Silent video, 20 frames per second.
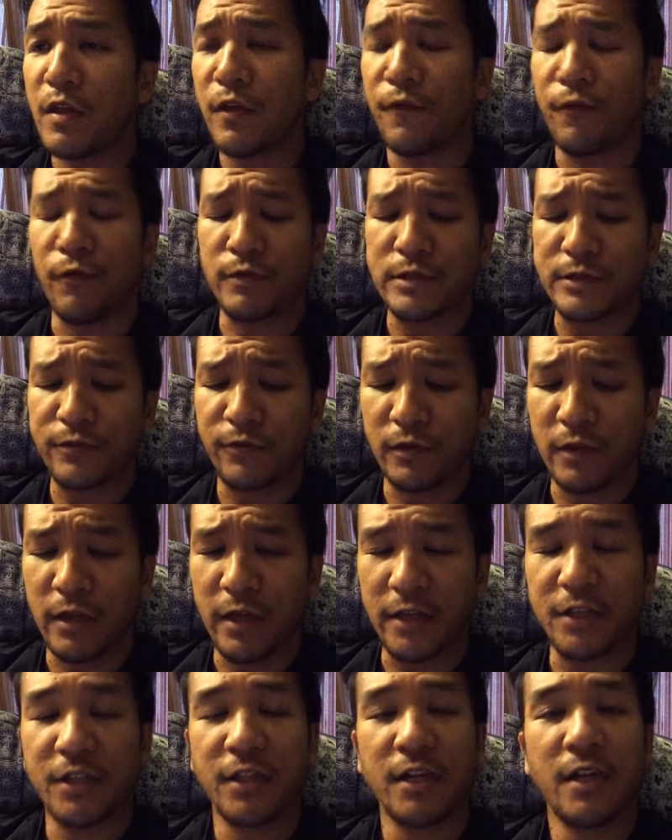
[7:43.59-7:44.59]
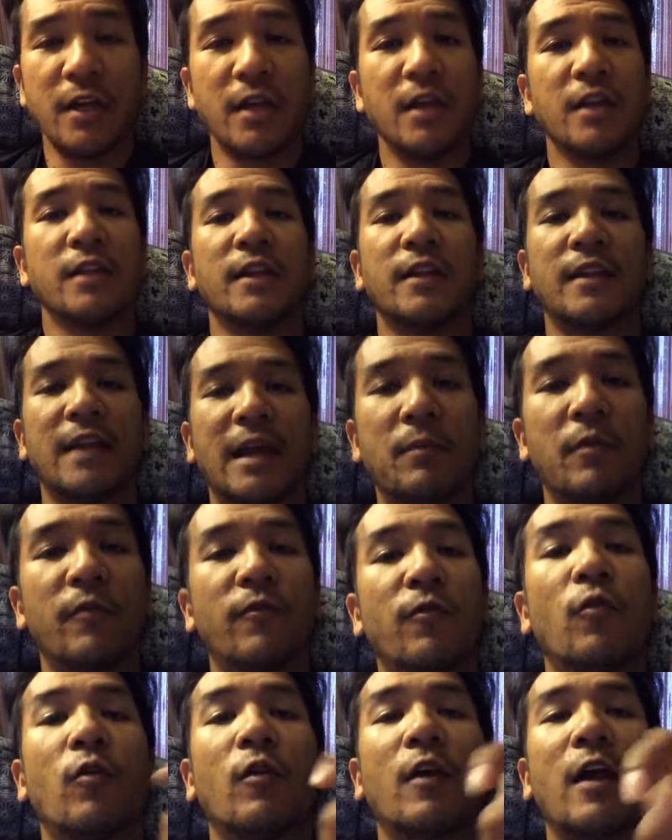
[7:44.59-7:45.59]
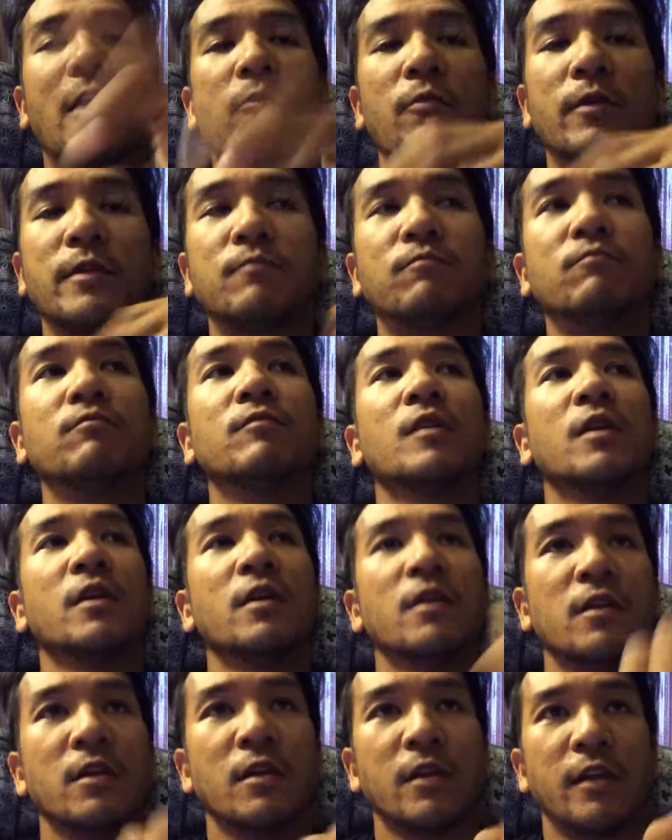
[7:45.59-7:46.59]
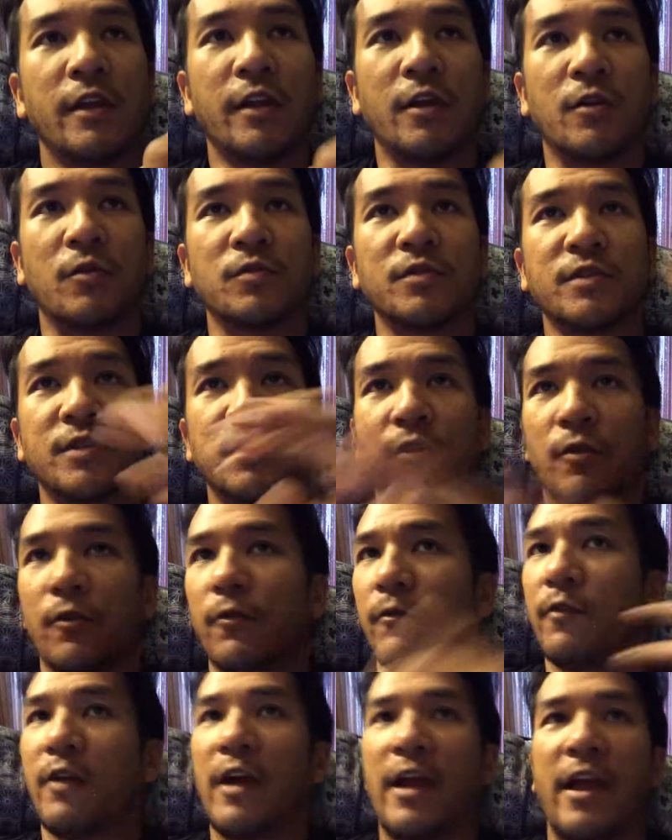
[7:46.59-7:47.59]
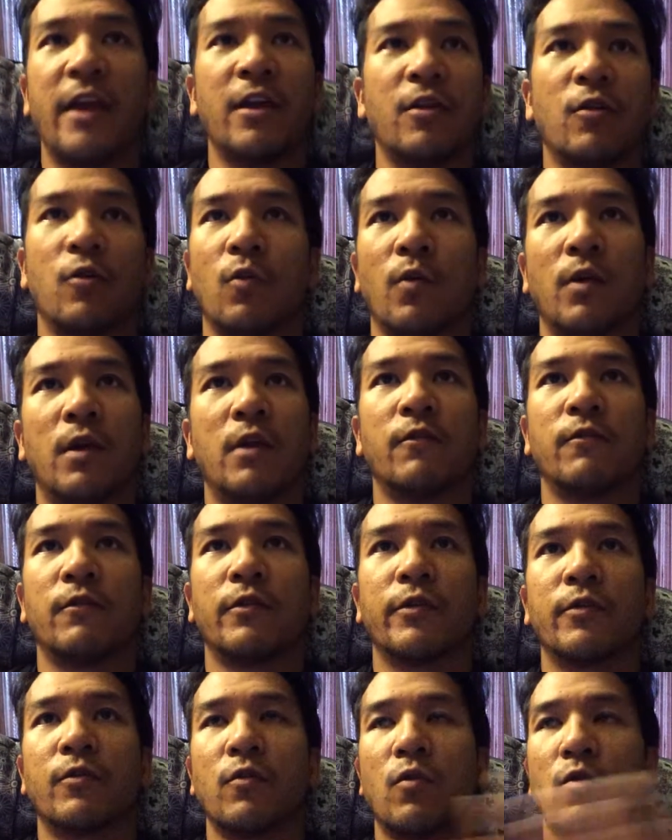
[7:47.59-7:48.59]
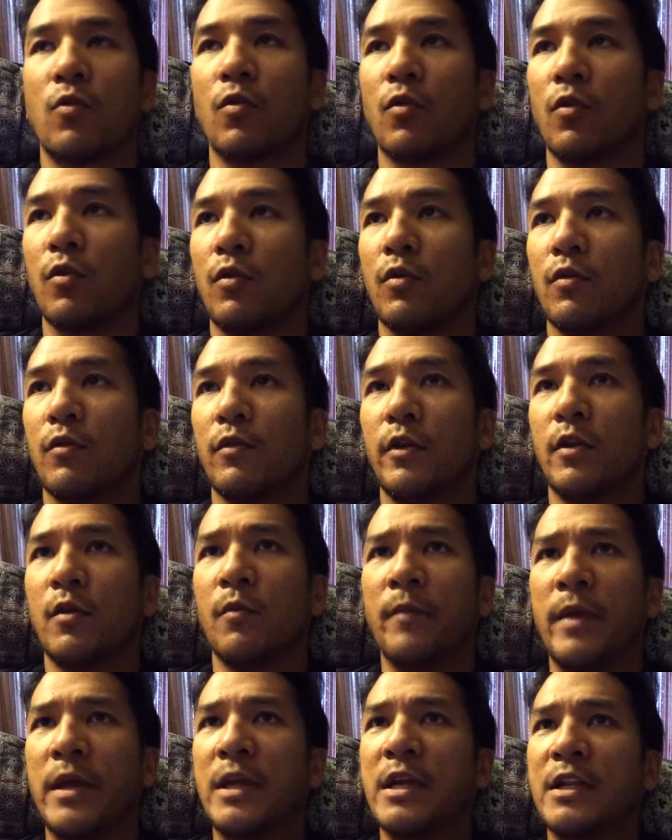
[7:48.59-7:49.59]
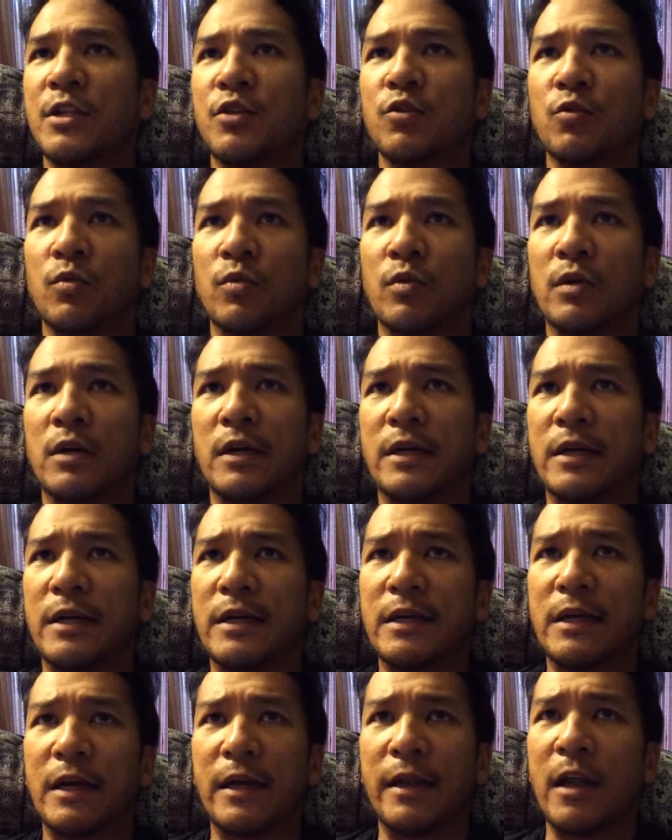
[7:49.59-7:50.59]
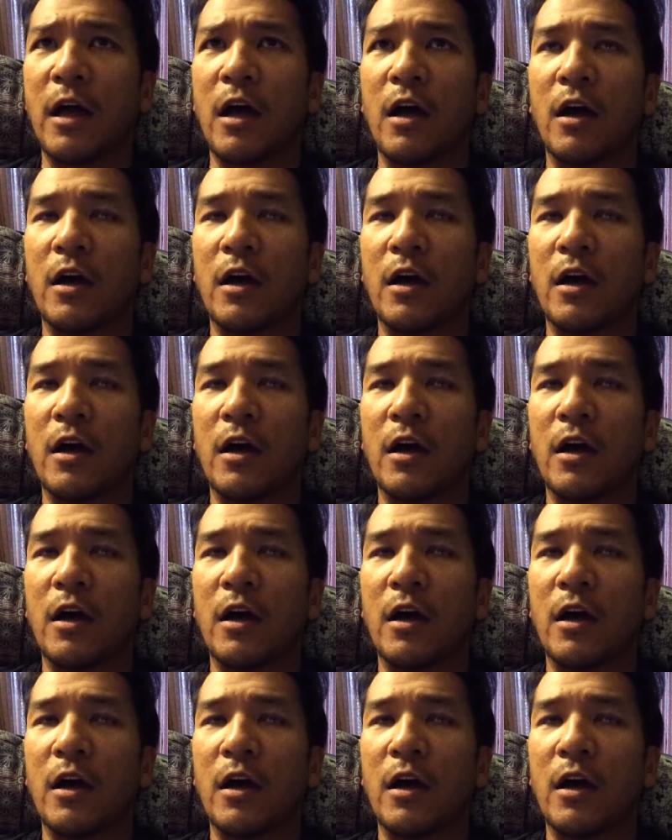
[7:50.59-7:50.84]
If it was for lunch, the night before, I would stir fry it or whatever, or make it into an